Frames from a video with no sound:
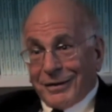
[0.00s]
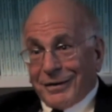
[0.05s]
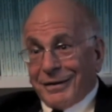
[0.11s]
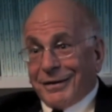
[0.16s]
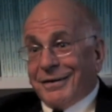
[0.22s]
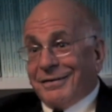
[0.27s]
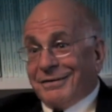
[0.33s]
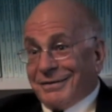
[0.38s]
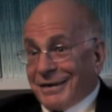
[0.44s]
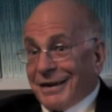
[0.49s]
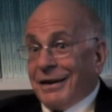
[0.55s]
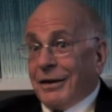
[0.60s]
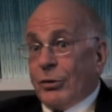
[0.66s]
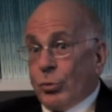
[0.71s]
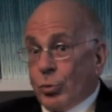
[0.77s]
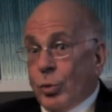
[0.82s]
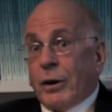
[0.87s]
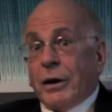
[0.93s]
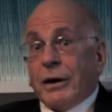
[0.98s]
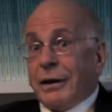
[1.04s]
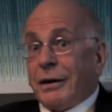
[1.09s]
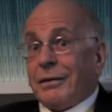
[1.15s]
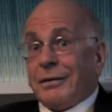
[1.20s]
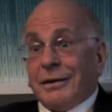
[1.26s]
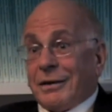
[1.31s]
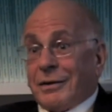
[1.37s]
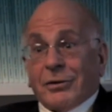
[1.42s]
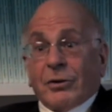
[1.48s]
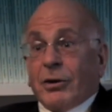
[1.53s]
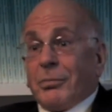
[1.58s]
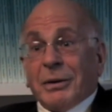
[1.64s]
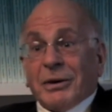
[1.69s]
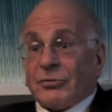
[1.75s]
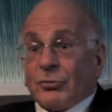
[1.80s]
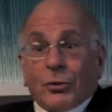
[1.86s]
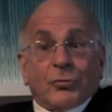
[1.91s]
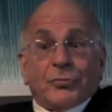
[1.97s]
is, in a way,
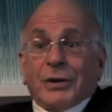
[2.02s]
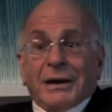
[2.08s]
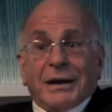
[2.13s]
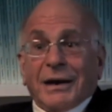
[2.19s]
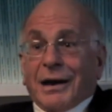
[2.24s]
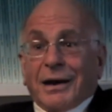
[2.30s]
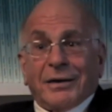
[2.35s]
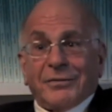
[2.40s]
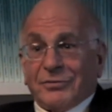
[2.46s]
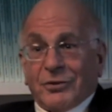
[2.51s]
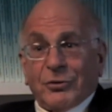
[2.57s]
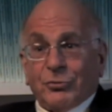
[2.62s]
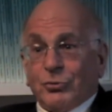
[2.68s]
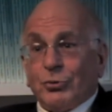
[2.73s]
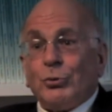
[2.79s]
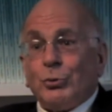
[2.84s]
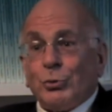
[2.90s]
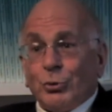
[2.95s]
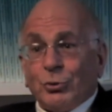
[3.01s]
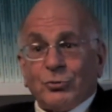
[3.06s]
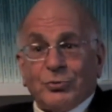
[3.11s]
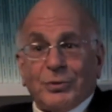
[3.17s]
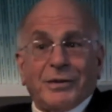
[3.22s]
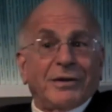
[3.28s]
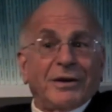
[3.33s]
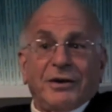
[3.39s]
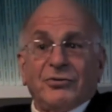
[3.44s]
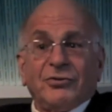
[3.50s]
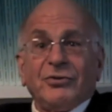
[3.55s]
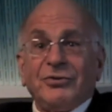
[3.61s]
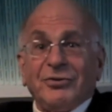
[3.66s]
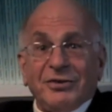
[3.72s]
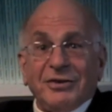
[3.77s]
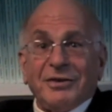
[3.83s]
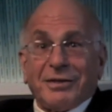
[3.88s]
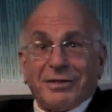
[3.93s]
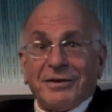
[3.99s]
economics already has the tools with
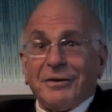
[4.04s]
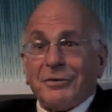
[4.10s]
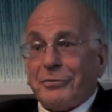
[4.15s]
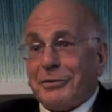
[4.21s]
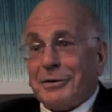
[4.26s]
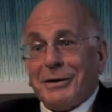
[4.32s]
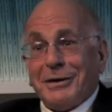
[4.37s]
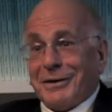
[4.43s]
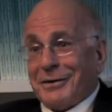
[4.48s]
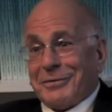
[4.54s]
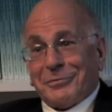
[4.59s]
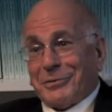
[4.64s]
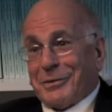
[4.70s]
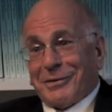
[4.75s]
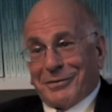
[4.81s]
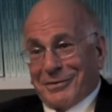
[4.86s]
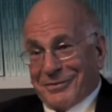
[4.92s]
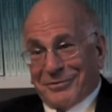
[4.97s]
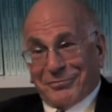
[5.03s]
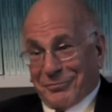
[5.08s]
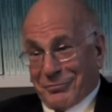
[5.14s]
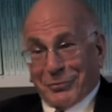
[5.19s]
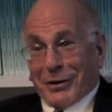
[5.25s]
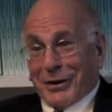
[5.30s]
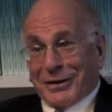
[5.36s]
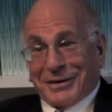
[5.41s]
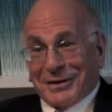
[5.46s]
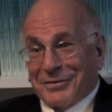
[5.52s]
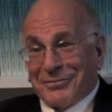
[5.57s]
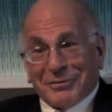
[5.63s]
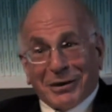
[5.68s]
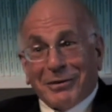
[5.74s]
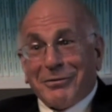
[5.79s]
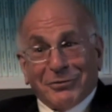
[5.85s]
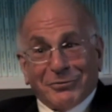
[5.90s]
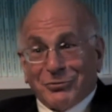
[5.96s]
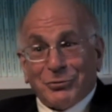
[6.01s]
agency theory and with a variety of
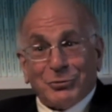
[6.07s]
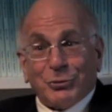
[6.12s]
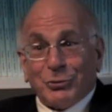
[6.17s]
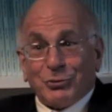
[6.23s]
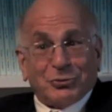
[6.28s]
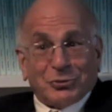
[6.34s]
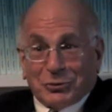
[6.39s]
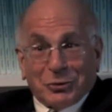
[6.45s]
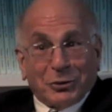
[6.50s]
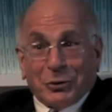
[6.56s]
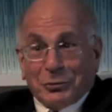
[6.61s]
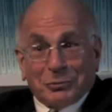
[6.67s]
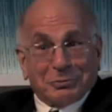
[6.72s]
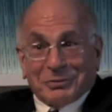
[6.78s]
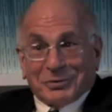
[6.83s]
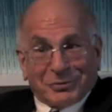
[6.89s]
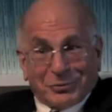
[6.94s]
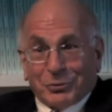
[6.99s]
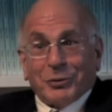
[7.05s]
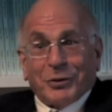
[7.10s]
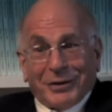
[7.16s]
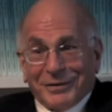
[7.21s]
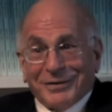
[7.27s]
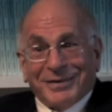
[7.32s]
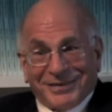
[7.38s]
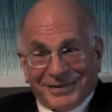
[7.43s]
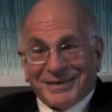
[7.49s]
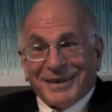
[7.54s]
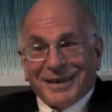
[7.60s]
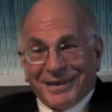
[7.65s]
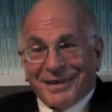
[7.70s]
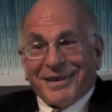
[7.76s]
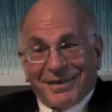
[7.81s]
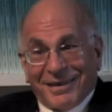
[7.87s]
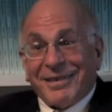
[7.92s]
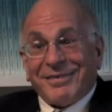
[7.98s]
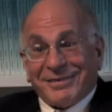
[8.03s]
other tools, to understand
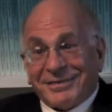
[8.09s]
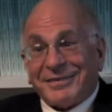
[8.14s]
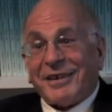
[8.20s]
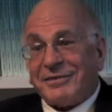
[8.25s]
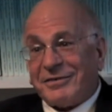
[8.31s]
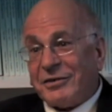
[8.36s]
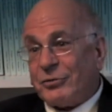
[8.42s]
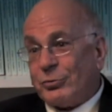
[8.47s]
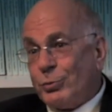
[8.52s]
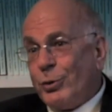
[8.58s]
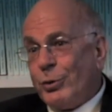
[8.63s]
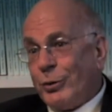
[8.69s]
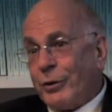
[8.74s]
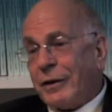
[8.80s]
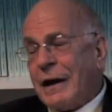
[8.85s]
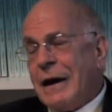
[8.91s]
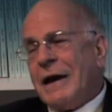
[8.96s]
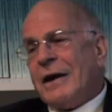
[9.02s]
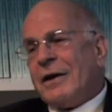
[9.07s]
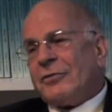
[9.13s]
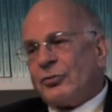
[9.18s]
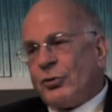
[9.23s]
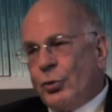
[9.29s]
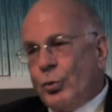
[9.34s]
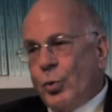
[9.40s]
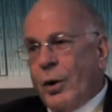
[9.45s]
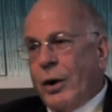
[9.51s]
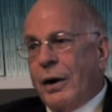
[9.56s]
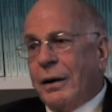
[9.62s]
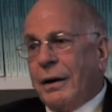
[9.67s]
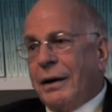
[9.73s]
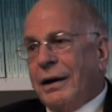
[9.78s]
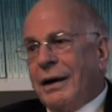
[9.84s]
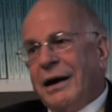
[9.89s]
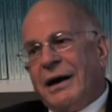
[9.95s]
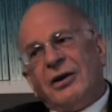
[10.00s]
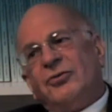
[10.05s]
that this doesn't work. So why
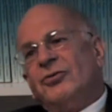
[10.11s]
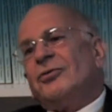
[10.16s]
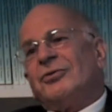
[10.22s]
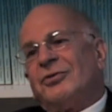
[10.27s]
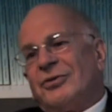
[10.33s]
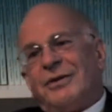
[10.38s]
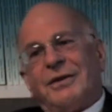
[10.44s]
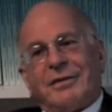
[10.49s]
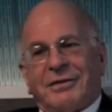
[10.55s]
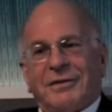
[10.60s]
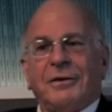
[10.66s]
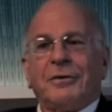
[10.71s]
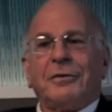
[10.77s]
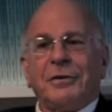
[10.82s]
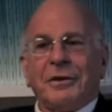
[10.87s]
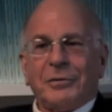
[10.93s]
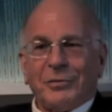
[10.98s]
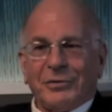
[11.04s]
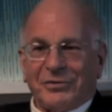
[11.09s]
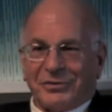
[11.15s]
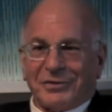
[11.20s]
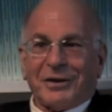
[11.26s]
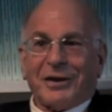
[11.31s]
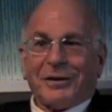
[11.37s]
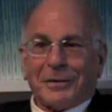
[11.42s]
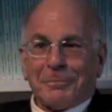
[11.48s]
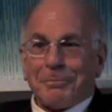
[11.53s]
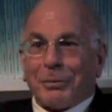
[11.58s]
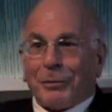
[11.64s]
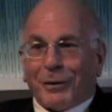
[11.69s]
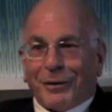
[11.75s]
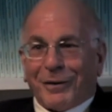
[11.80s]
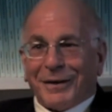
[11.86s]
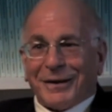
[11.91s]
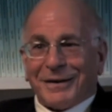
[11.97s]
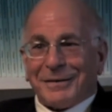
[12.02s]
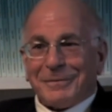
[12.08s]
agency theory was not
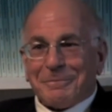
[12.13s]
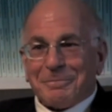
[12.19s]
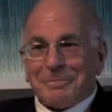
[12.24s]
applied?